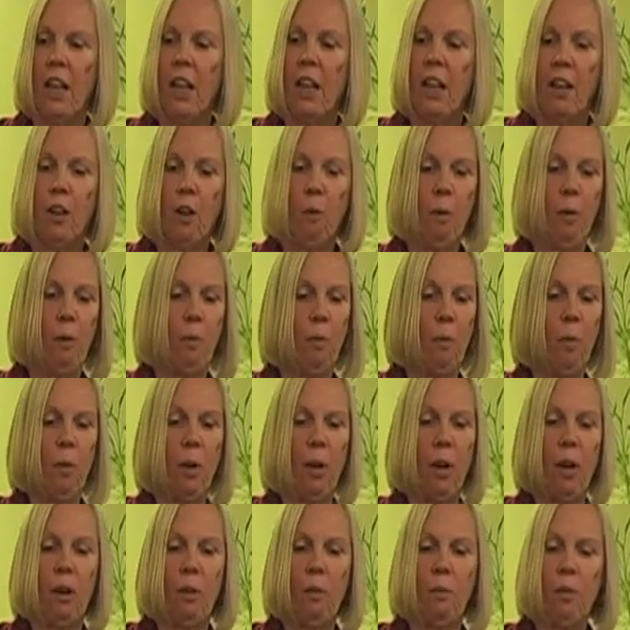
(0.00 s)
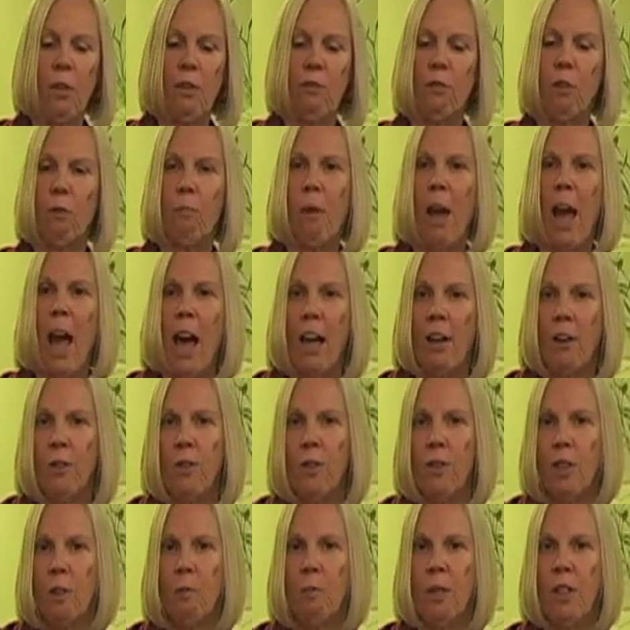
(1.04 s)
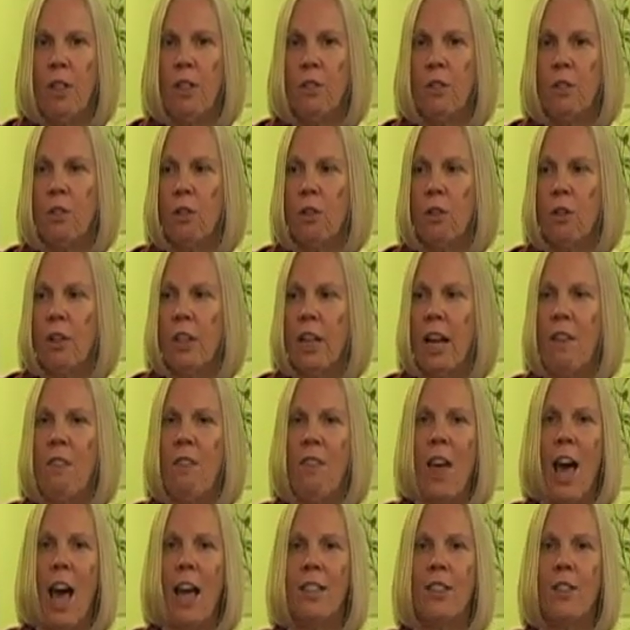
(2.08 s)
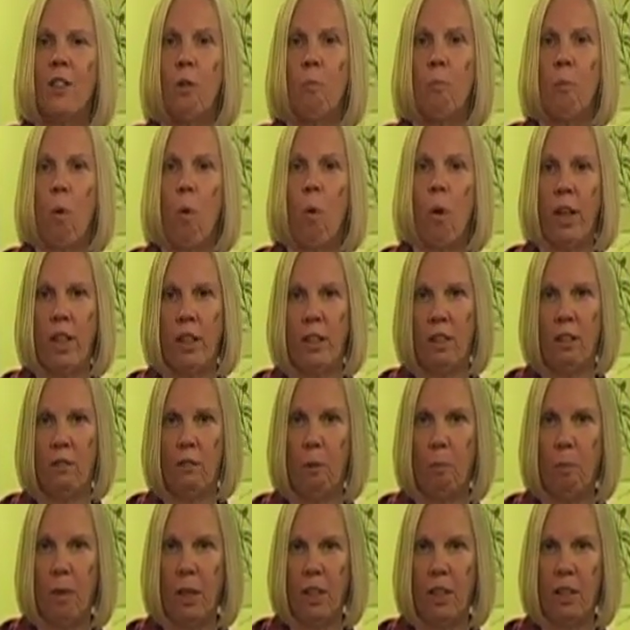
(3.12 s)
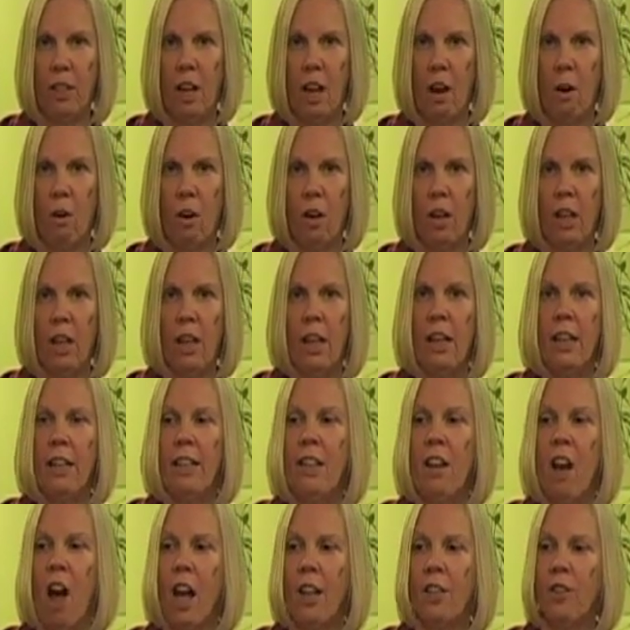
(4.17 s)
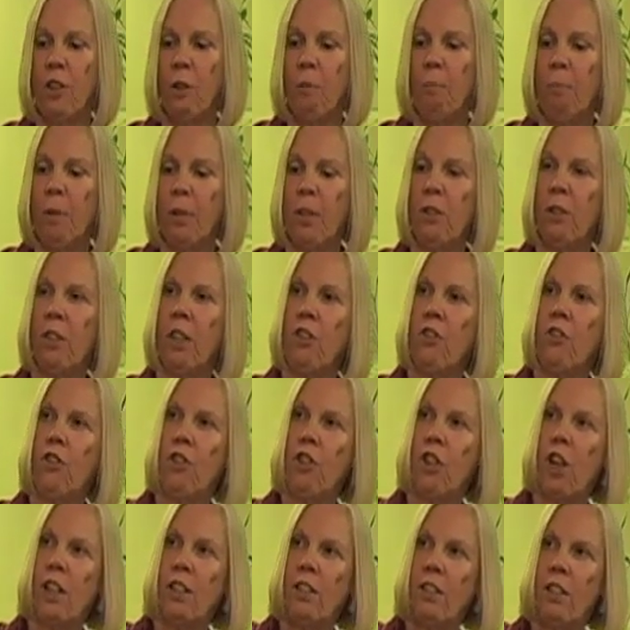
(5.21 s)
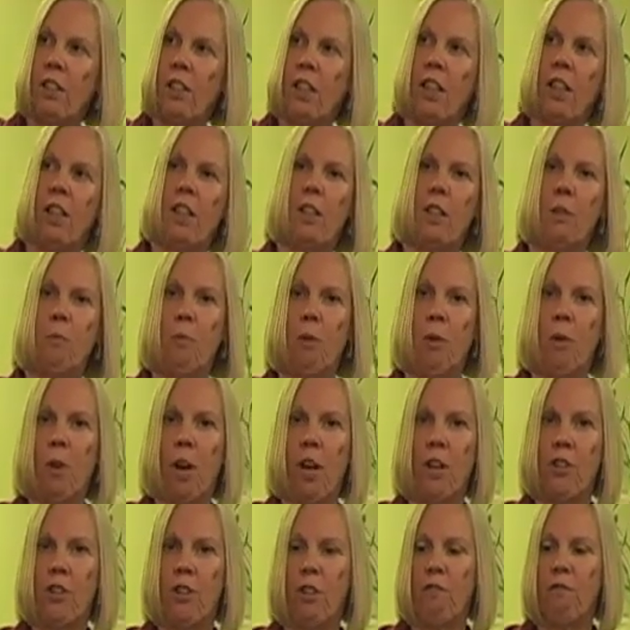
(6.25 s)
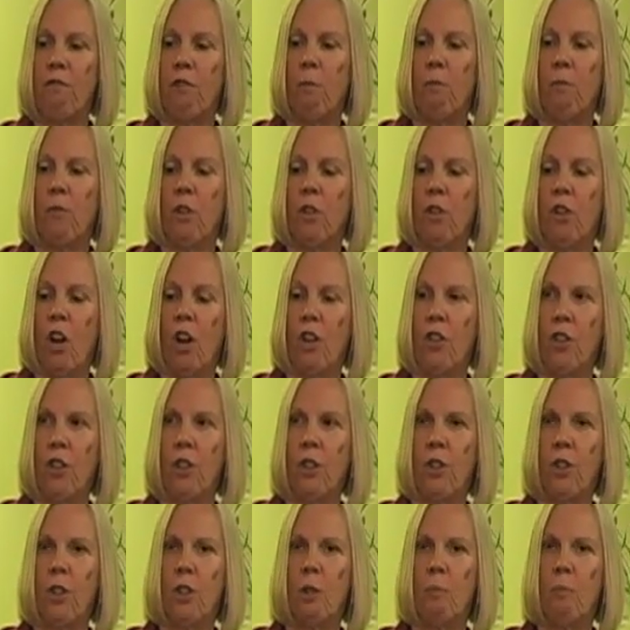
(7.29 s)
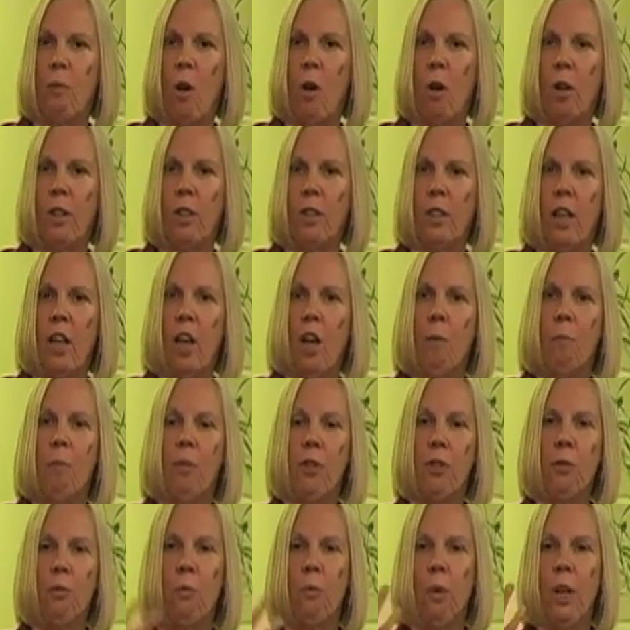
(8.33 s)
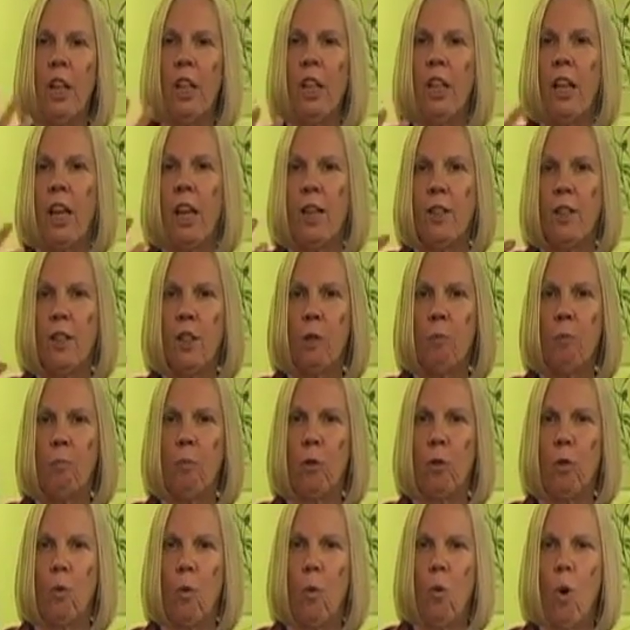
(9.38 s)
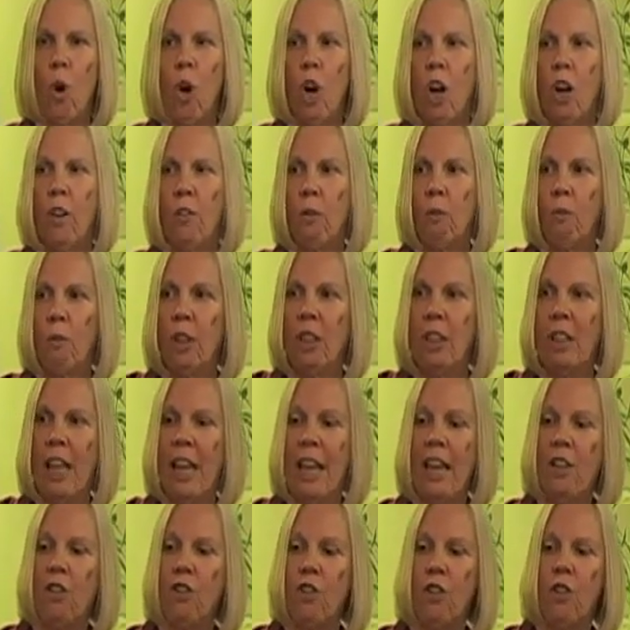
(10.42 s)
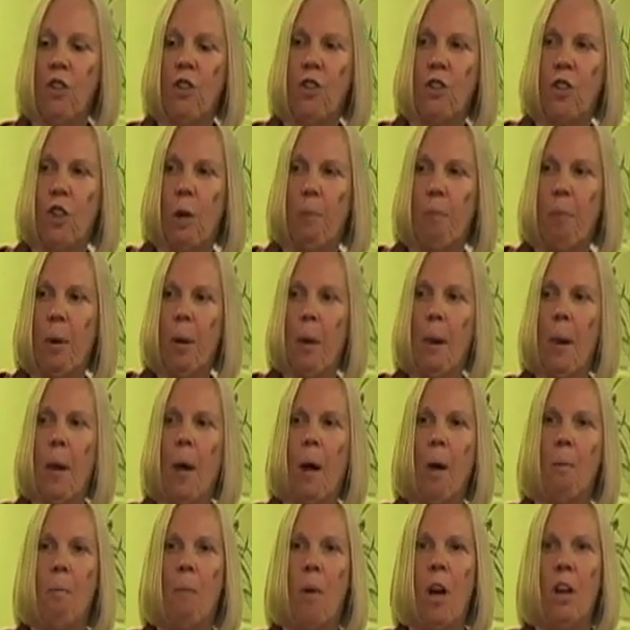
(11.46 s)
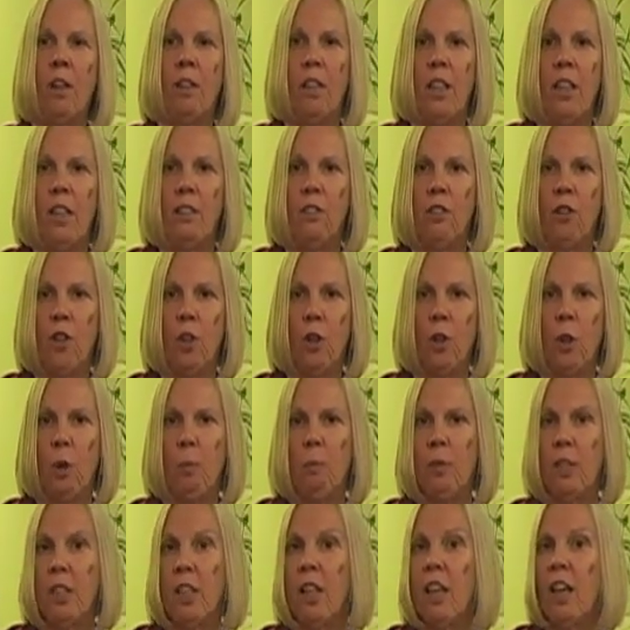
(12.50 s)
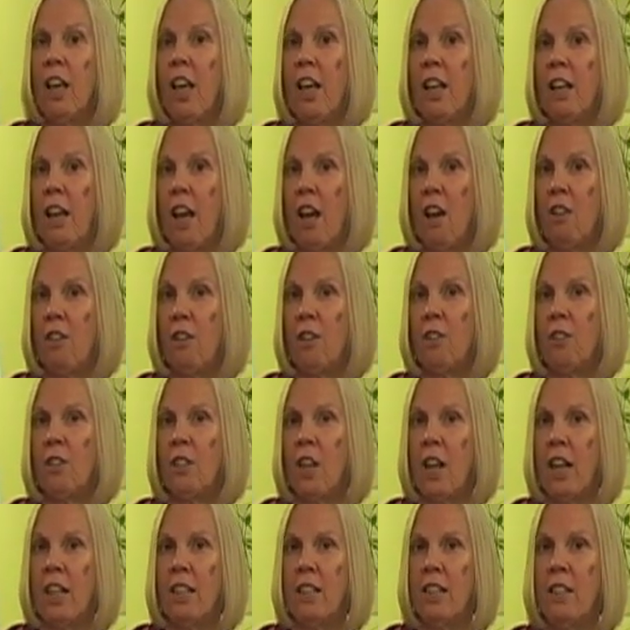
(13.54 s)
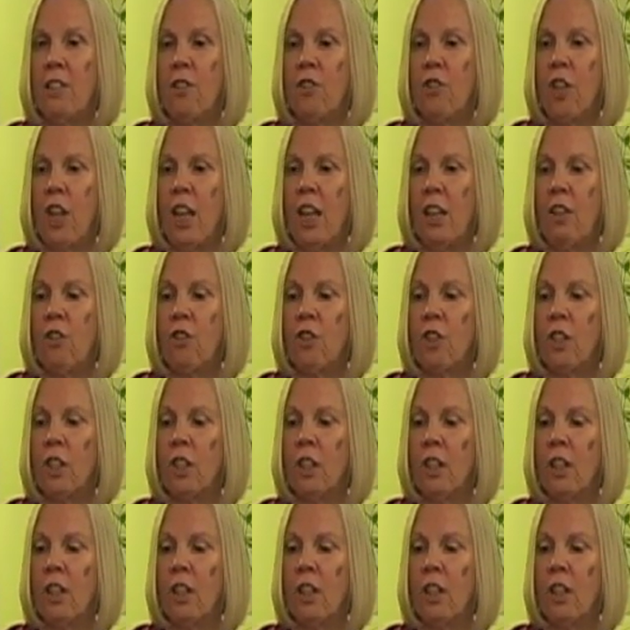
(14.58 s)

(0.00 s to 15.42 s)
It could be different patterns can be discerned, and that's the point of the Pink Tower. Not to build it just in its progression from largest to smallest, but to really explore the relationship among these cubes and how their sizes change.